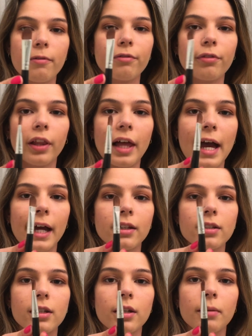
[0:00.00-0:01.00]

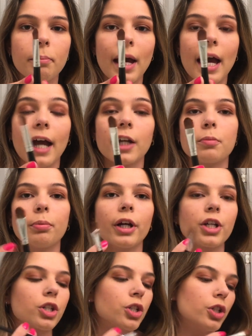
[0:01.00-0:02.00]
flat packed
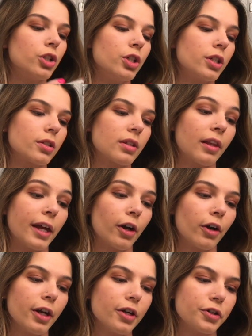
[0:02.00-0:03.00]
brush to just
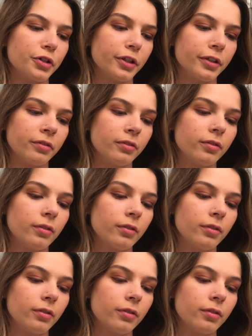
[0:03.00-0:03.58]
layer it on.